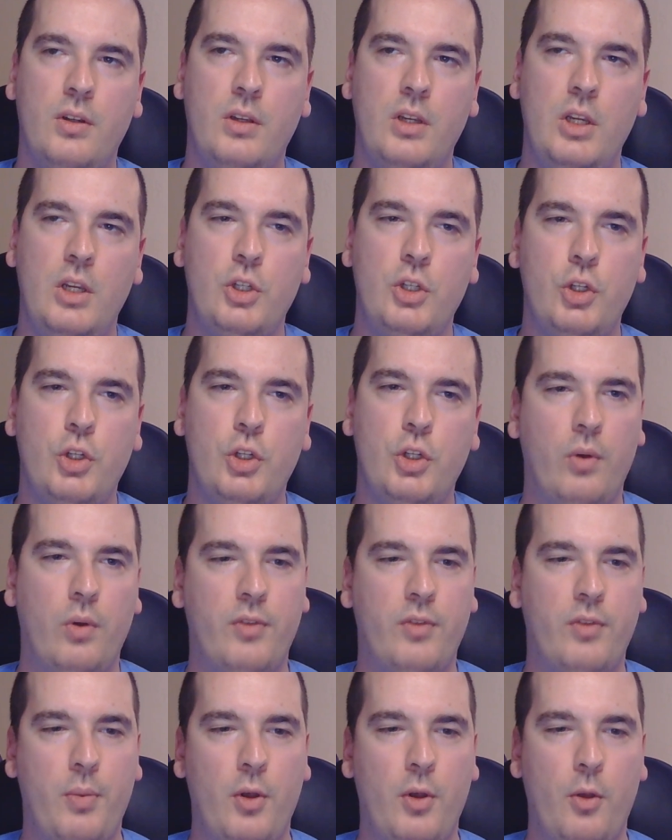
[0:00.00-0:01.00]
issue
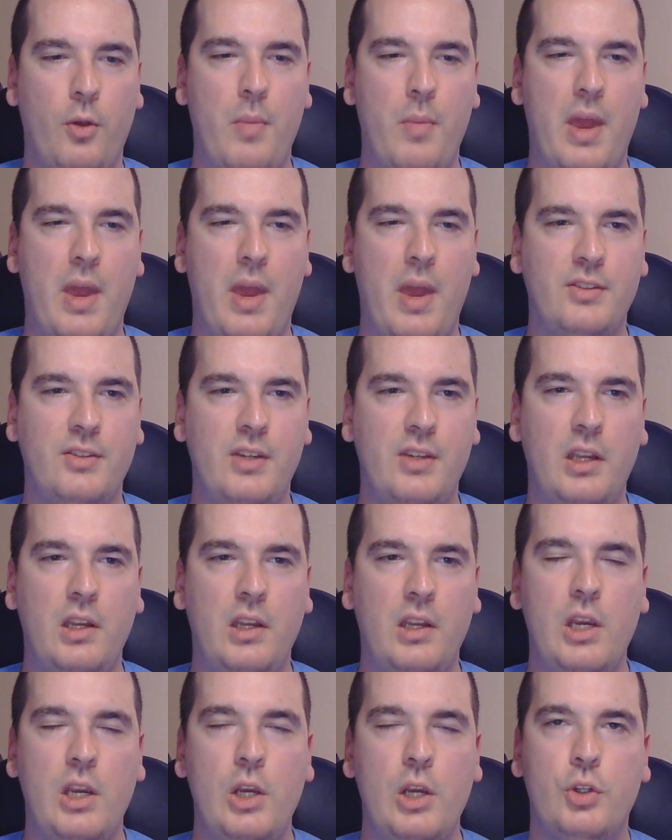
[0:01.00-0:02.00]
of the Pulp magazine
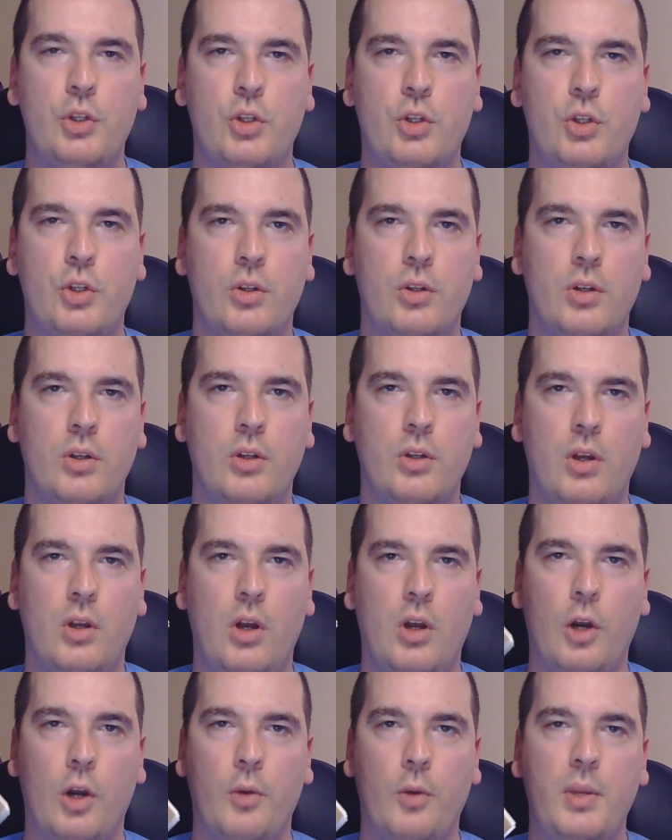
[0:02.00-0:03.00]
each
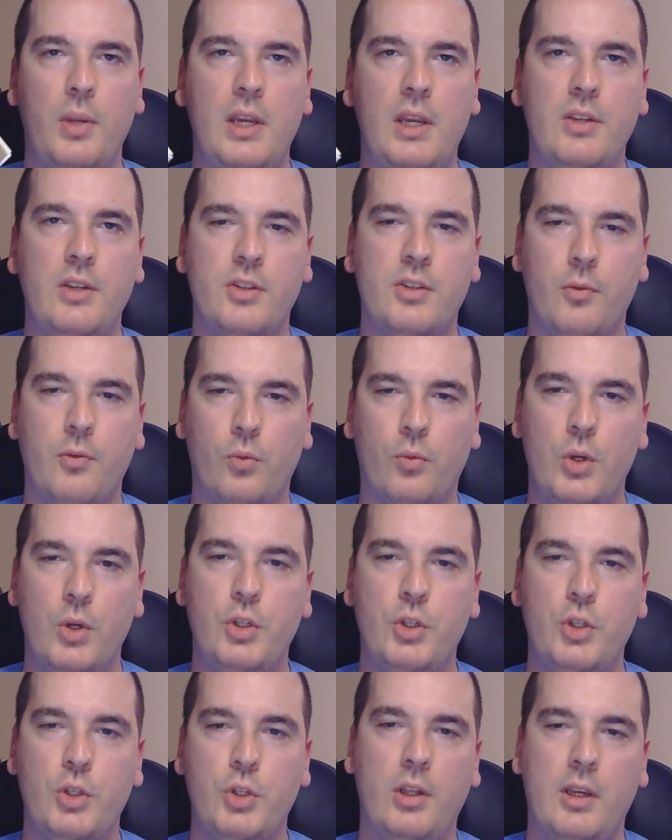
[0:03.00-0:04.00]
art piece
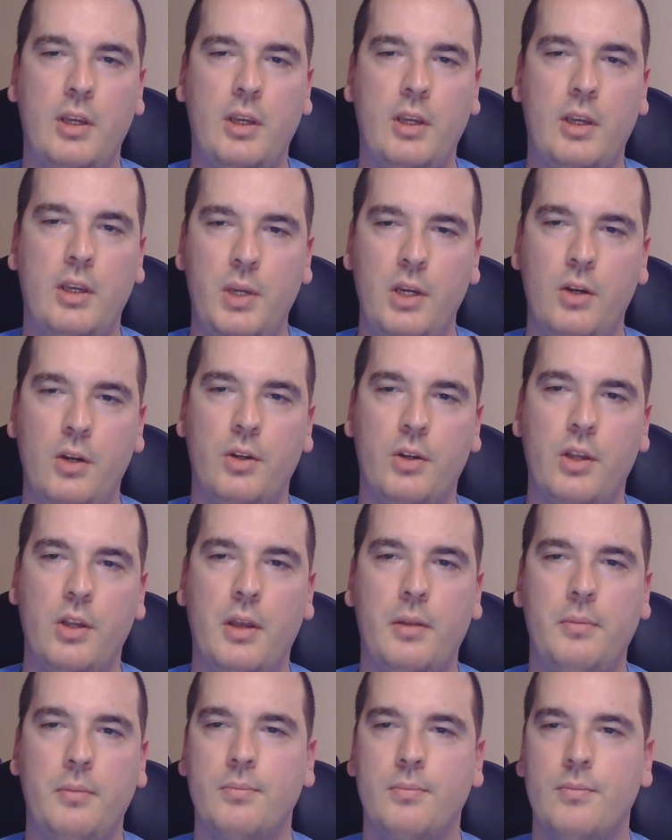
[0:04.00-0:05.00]
originally appeared
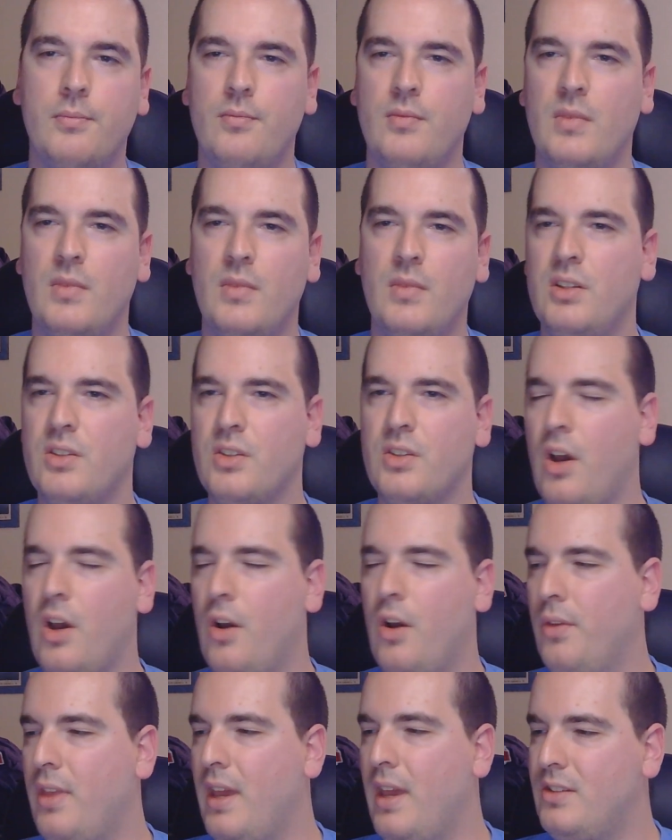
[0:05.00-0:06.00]
in.
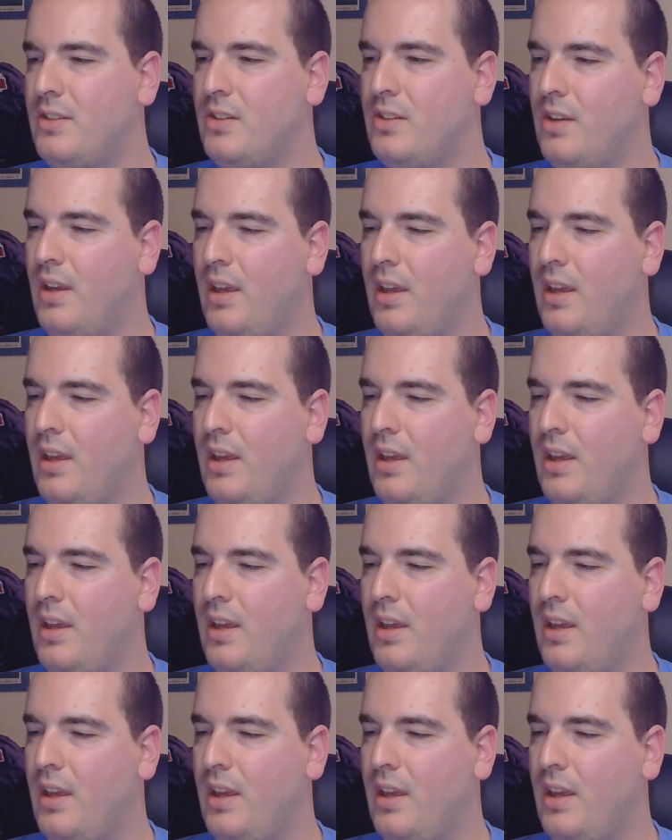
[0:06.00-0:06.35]
So that's